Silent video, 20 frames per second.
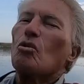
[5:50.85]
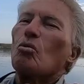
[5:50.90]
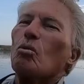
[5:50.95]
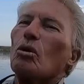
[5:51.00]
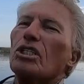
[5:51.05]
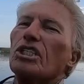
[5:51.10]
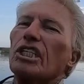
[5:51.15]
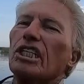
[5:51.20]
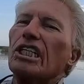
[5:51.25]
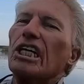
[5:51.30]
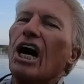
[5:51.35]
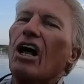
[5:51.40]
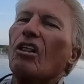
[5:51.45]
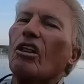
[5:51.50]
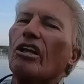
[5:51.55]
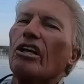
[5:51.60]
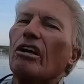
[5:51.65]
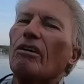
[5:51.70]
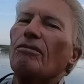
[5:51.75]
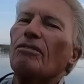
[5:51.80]
was the
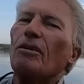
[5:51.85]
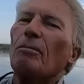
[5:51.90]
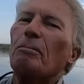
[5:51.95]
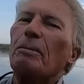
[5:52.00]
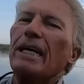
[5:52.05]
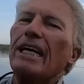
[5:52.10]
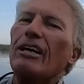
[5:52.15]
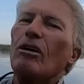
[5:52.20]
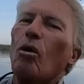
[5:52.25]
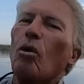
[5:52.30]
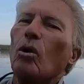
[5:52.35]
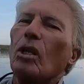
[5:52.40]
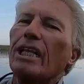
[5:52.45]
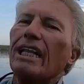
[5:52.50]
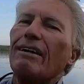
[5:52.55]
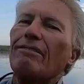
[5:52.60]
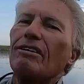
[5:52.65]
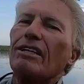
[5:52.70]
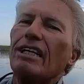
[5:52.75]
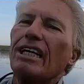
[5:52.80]
gullet of the big old
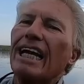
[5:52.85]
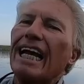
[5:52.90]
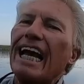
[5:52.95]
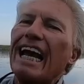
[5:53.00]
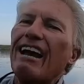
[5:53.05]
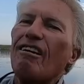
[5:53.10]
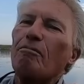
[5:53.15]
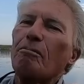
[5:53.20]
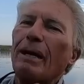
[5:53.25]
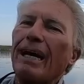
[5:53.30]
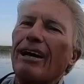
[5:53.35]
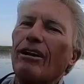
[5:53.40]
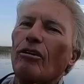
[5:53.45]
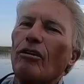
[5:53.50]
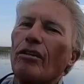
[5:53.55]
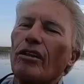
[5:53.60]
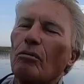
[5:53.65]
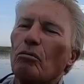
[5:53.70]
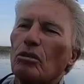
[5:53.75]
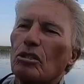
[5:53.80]
eleven and a half
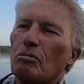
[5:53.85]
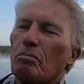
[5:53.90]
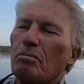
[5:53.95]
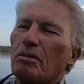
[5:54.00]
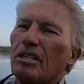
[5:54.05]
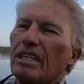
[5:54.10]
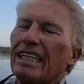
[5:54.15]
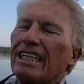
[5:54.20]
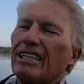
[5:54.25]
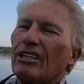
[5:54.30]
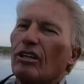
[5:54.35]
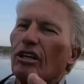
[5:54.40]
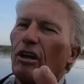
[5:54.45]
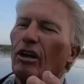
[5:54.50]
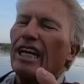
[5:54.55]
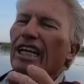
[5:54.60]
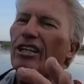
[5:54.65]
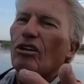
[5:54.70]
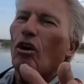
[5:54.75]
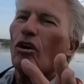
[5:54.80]
pounder that was eating,
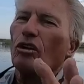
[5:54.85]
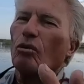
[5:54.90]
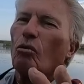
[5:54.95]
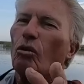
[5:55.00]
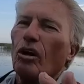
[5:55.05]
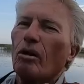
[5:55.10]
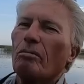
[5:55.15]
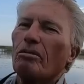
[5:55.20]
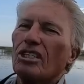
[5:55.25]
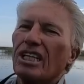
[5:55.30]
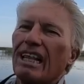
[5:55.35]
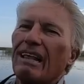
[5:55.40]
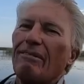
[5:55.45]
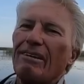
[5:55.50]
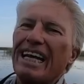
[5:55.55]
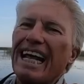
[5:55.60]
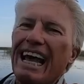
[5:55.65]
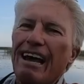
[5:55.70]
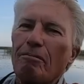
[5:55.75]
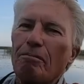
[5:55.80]
eating on the worm. Was
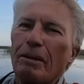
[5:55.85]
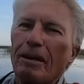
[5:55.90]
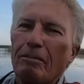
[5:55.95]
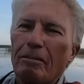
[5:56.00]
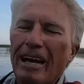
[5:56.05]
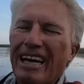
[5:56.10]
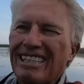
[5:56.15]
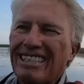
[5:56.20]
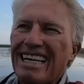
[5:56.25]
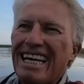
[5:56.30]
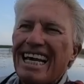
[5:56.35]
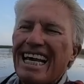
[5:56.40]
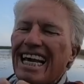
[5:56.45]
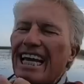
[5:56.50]
eleven and a half pound bass.